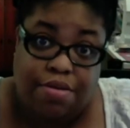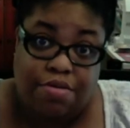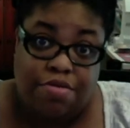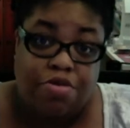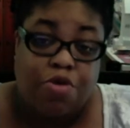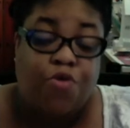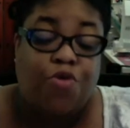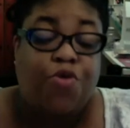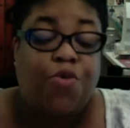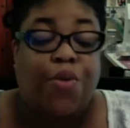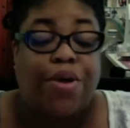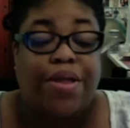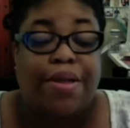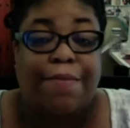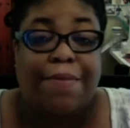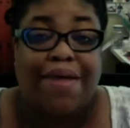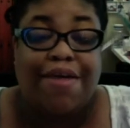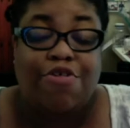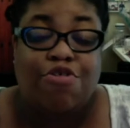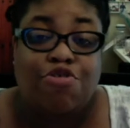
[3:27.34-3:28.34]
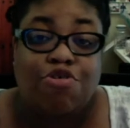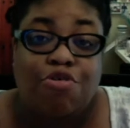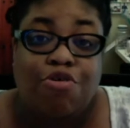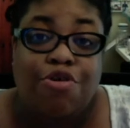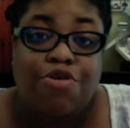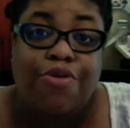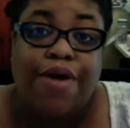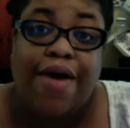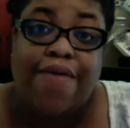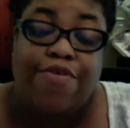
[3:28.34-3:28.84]
So you want to make sure
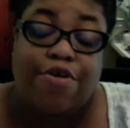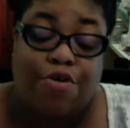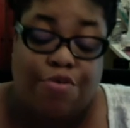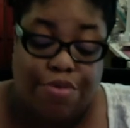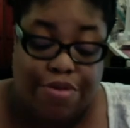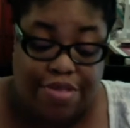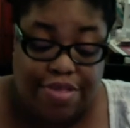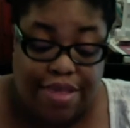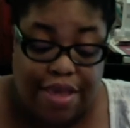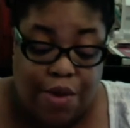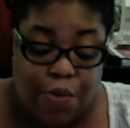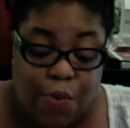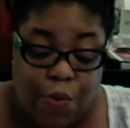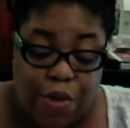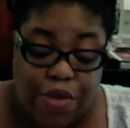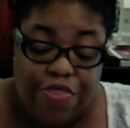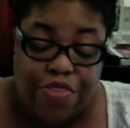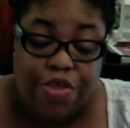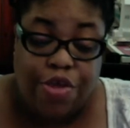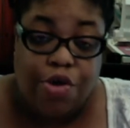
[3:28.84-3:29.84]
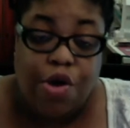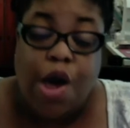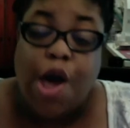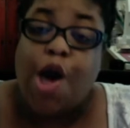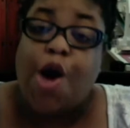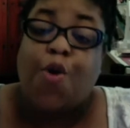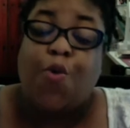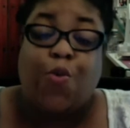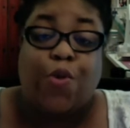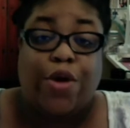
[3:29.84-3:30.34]
you have your receipt with you
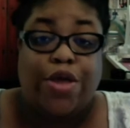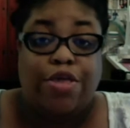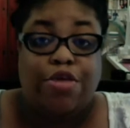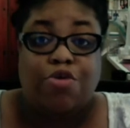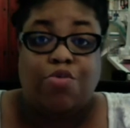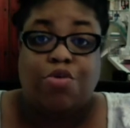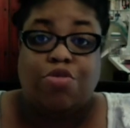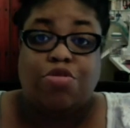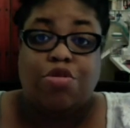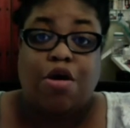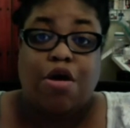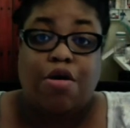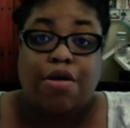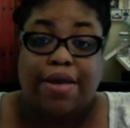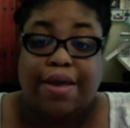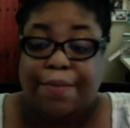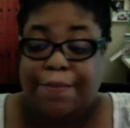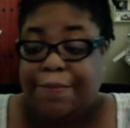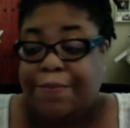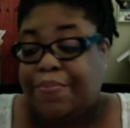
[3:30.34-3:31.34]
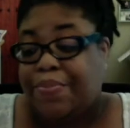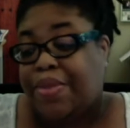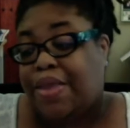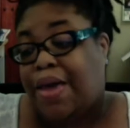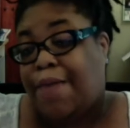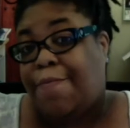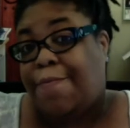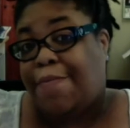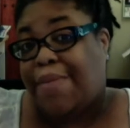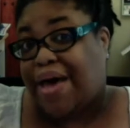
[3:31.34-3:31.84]
when you return it.
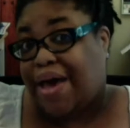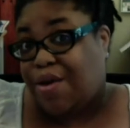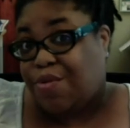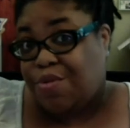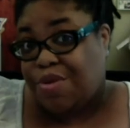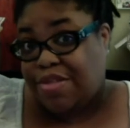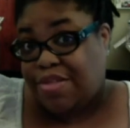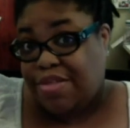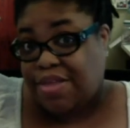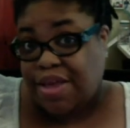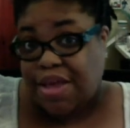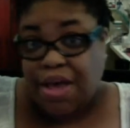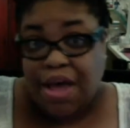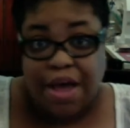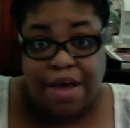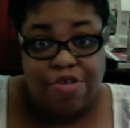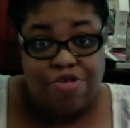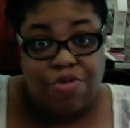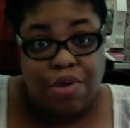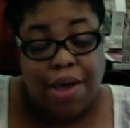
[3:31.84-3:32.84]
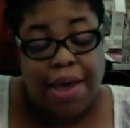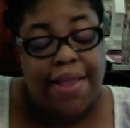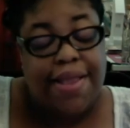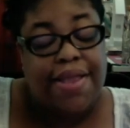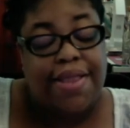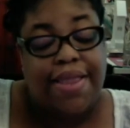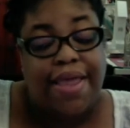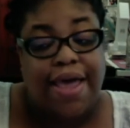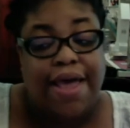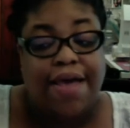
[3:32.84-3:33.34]
My receipt, 180
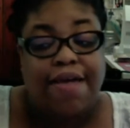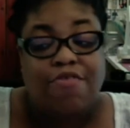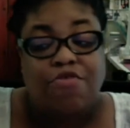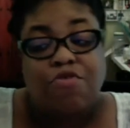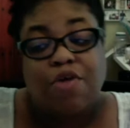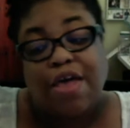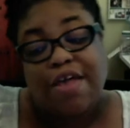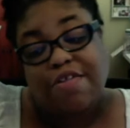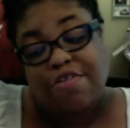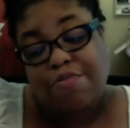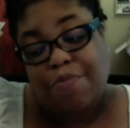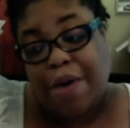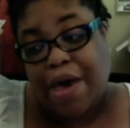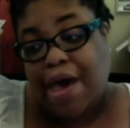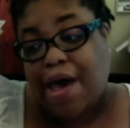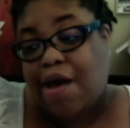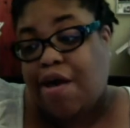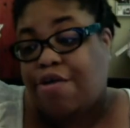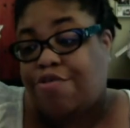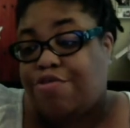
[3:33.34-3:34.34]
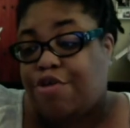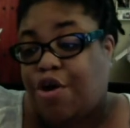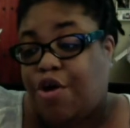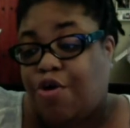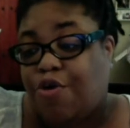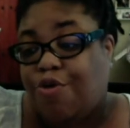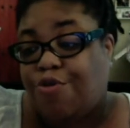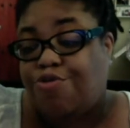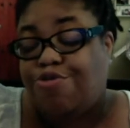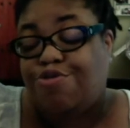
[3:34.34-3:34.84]
days, expires
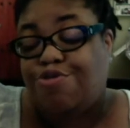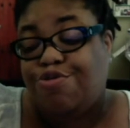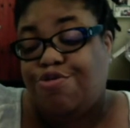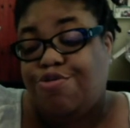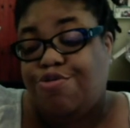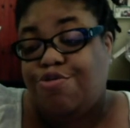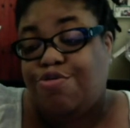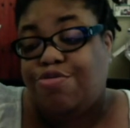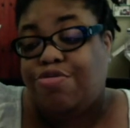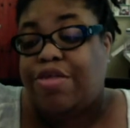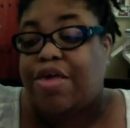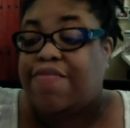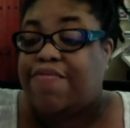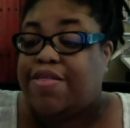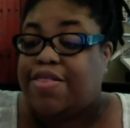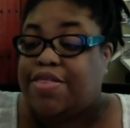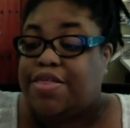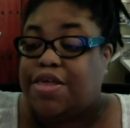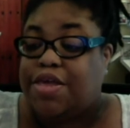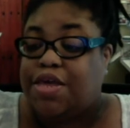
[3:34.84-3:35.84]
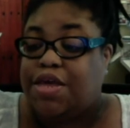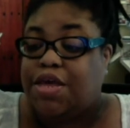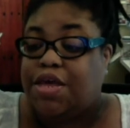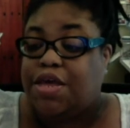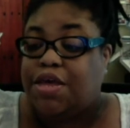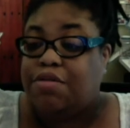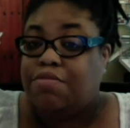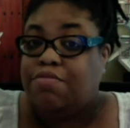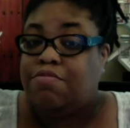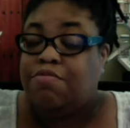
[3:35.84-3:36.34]
on
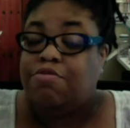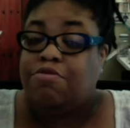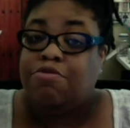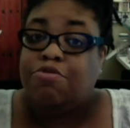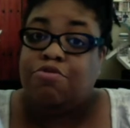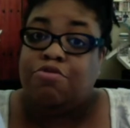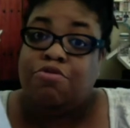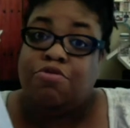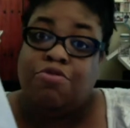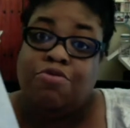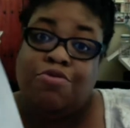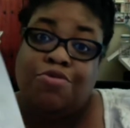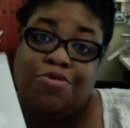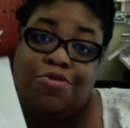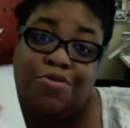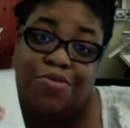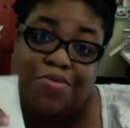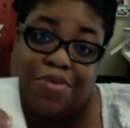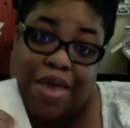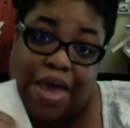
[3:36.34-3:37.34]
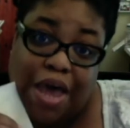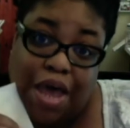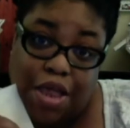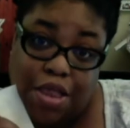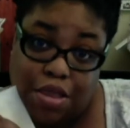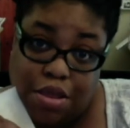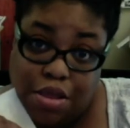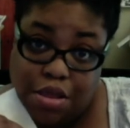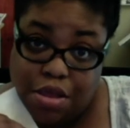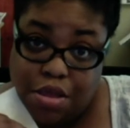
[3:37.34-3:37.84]

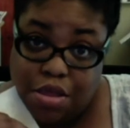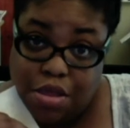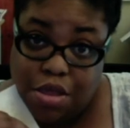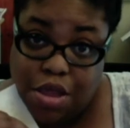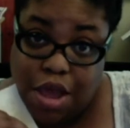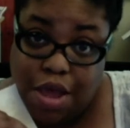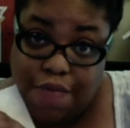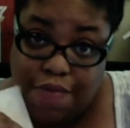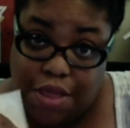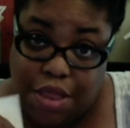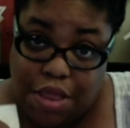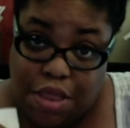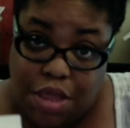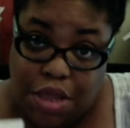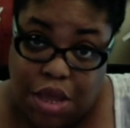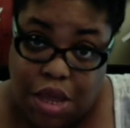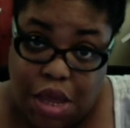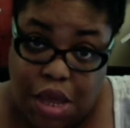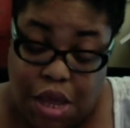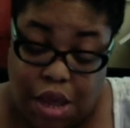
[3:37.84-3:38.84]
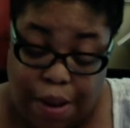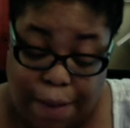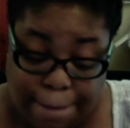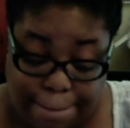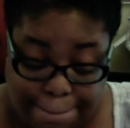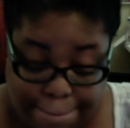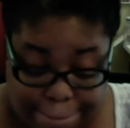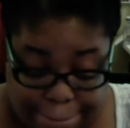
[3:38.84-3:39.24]
2/17/2017.